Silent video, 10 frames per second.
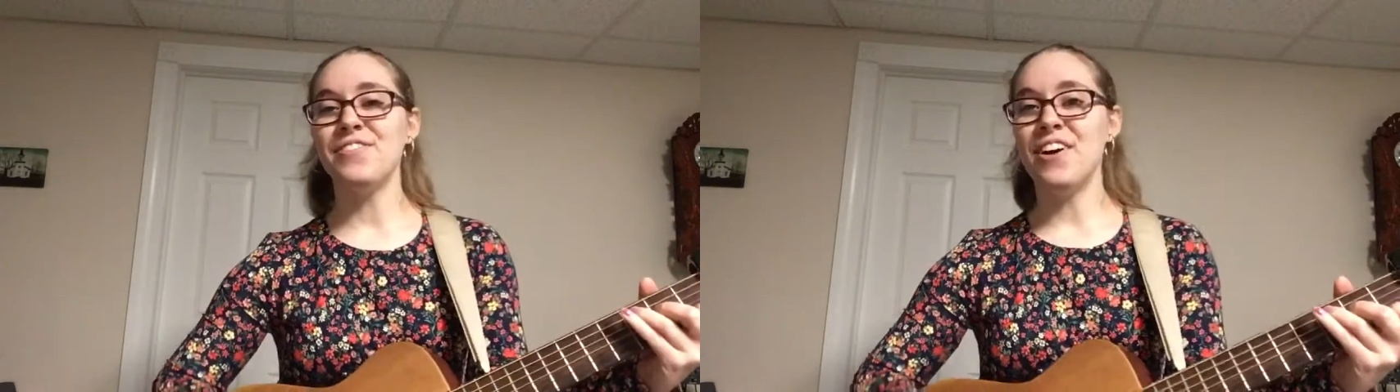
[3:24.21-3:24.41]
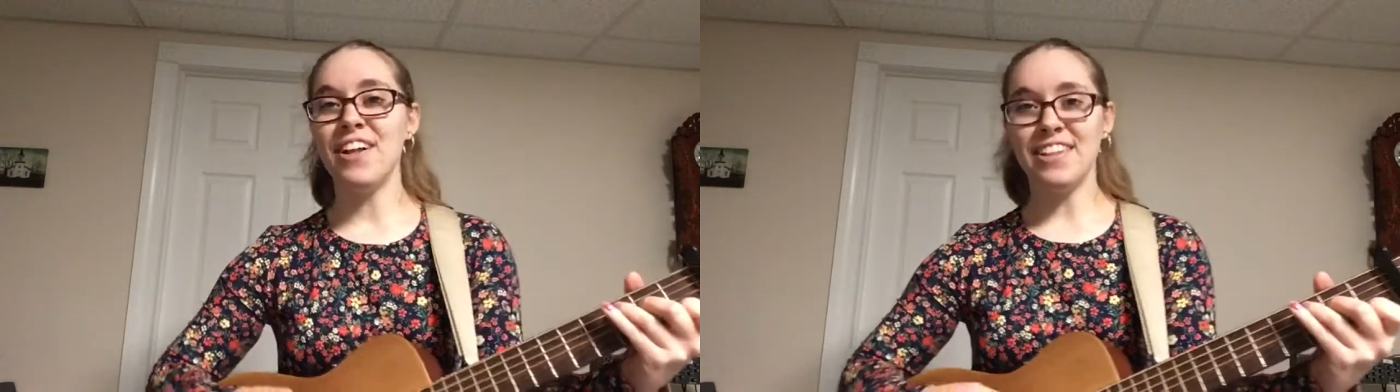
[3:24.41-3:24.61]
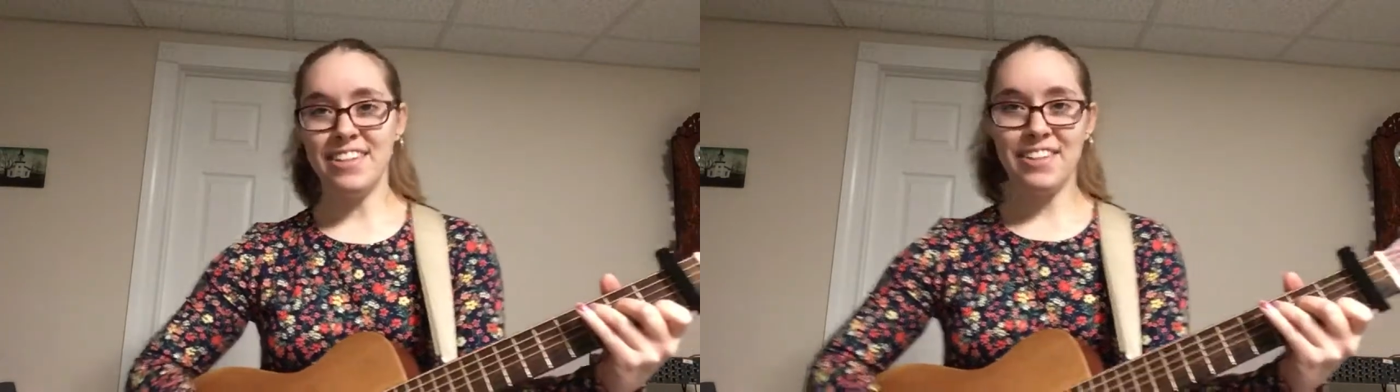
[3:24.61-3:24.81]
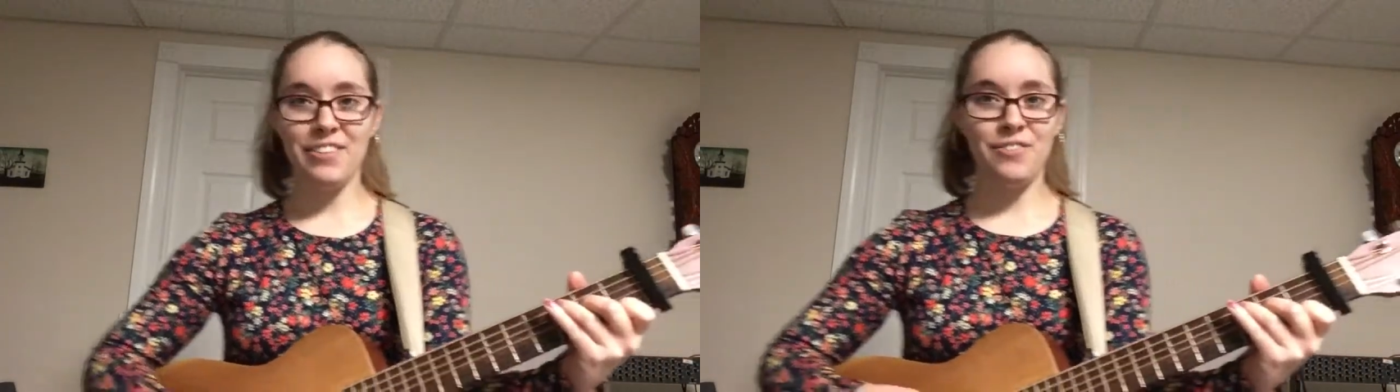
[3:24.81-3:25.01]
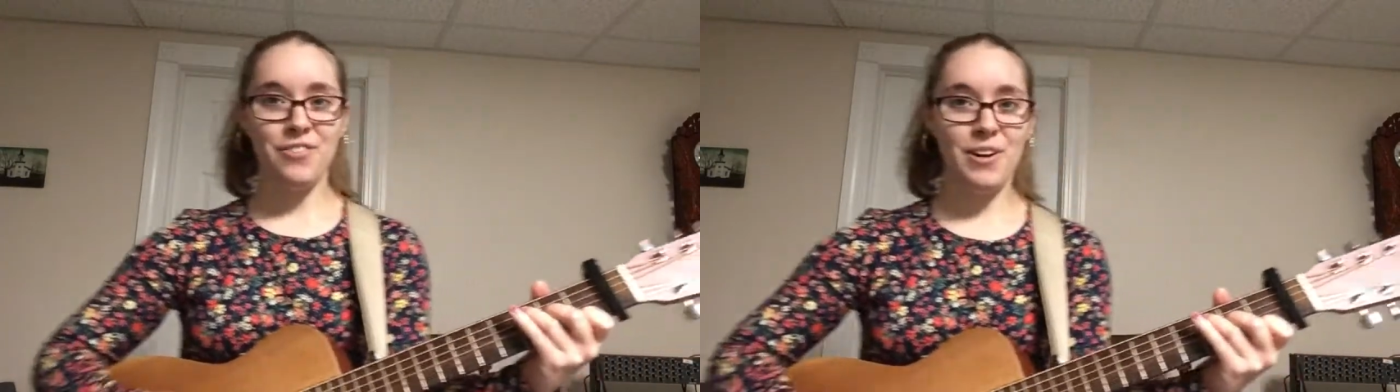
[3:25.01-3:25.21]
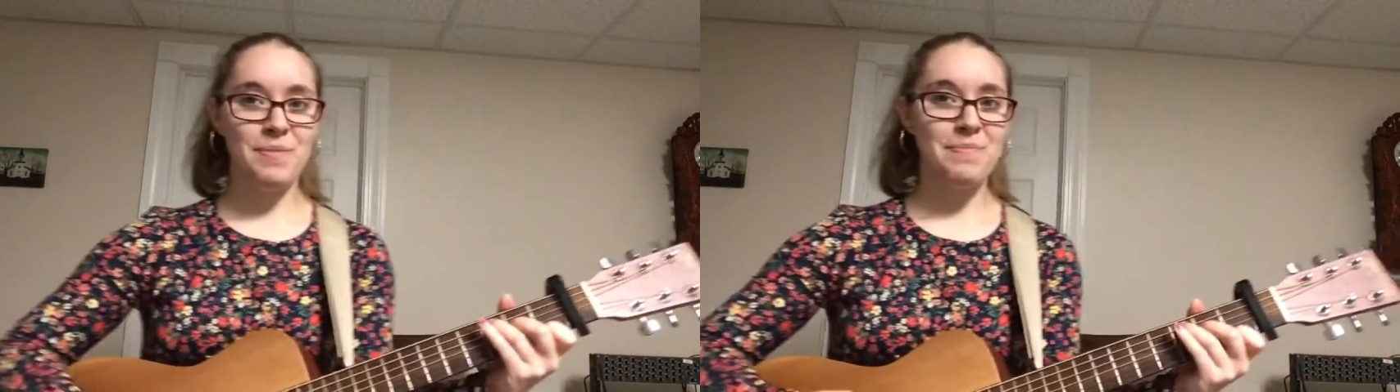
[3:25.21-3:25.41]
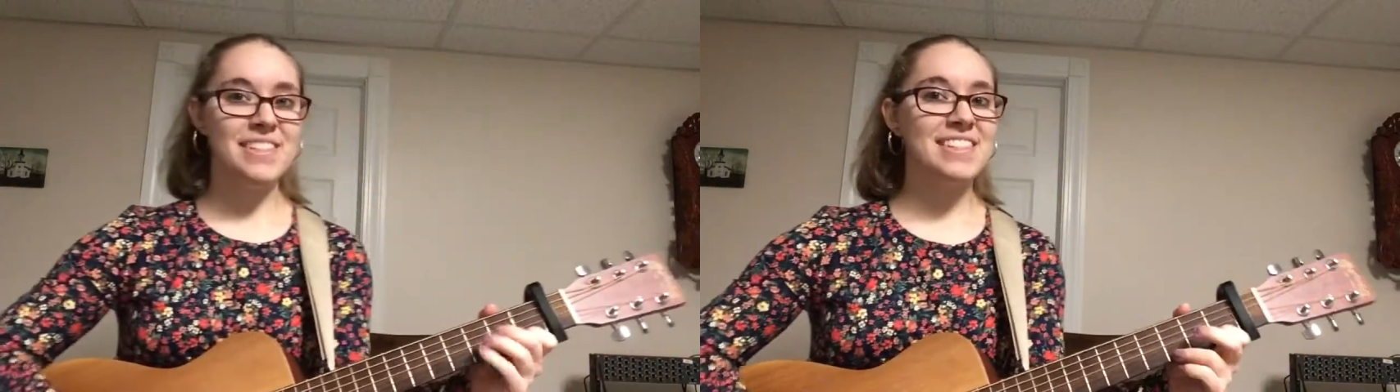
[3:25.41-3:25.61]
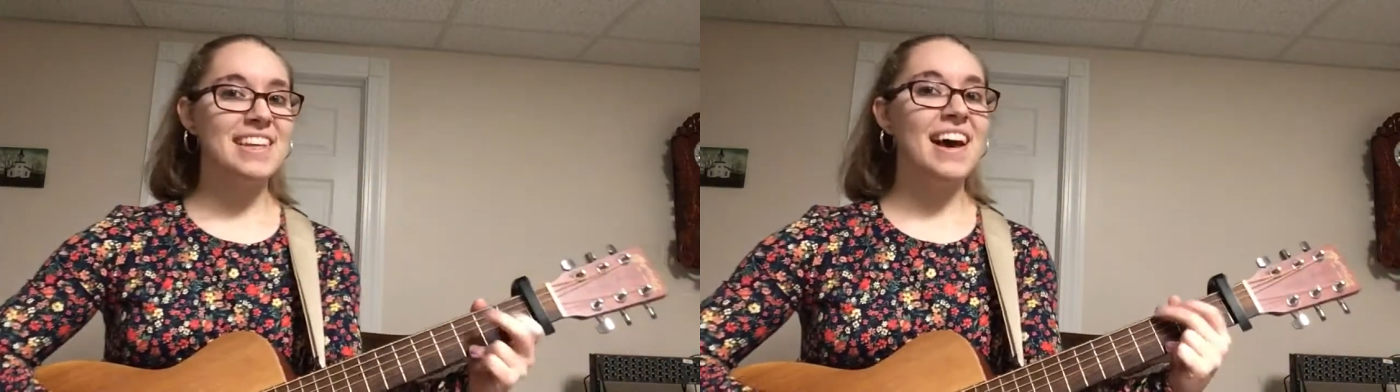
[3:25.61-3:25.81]
falling from the
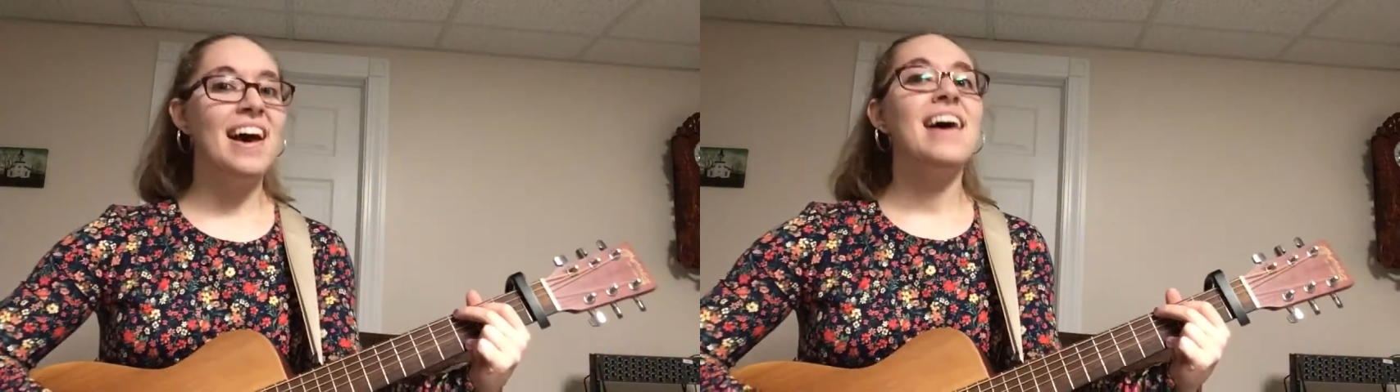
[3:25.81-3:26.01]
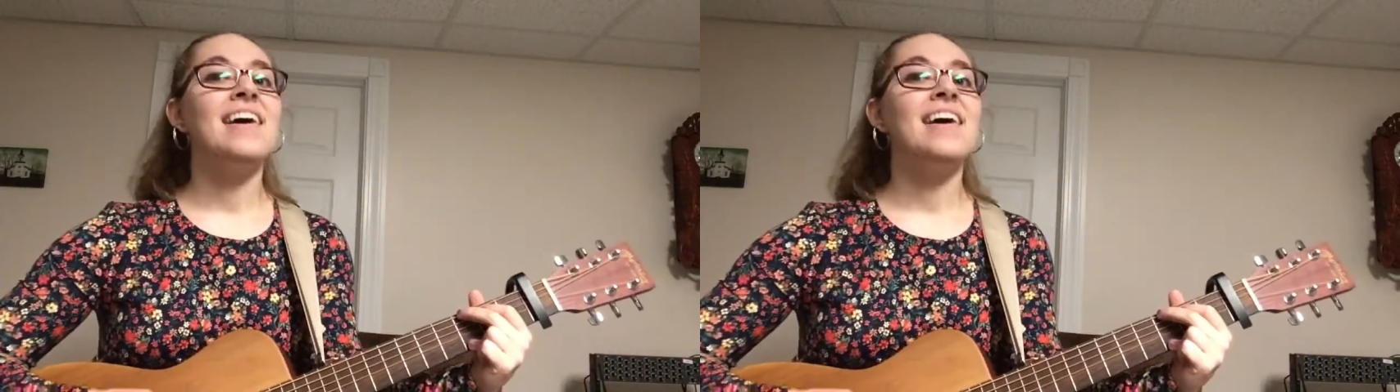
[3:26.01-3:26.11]
sky.